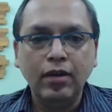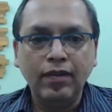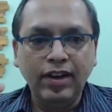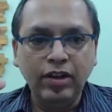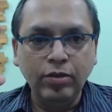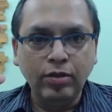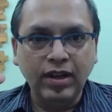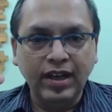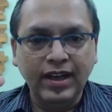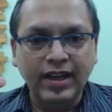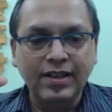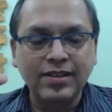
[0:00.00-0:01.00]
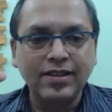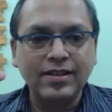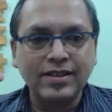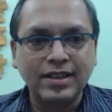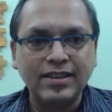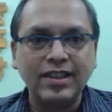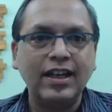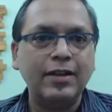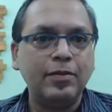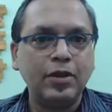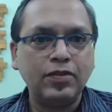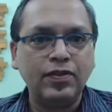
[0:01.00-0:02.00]
when you create such an
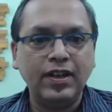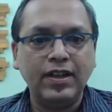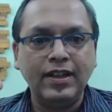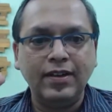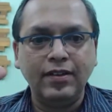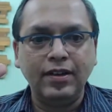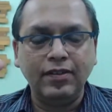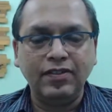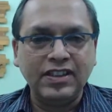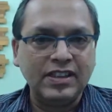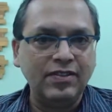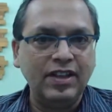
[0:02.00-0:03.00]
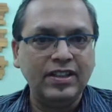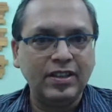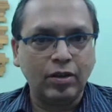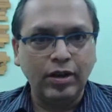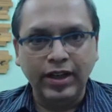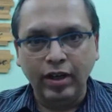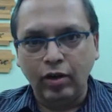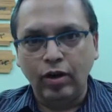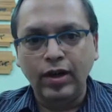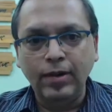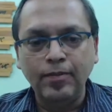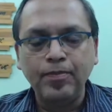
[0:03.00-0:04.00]
atmosphere that the festivities are already
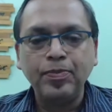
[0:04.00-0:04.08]
on